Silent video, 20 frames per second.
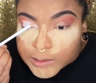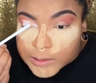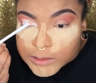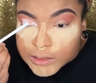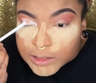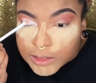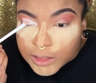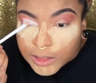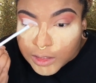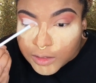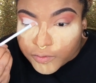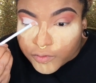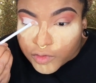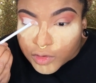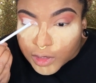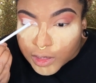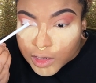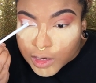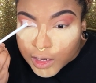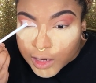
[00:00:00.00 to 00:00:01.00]
to even
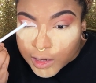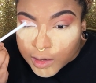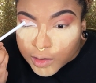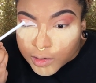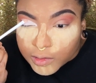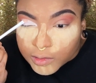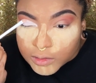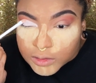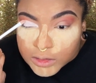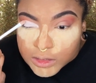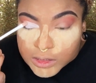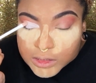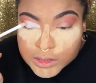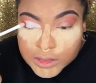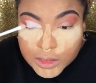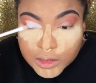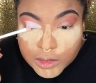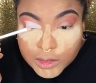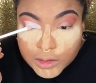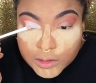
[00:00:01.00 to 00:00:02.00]
it out just a
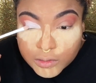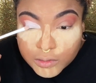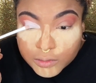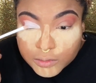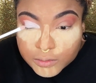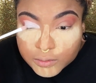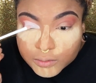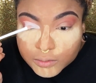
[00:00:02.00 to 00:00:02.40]
little.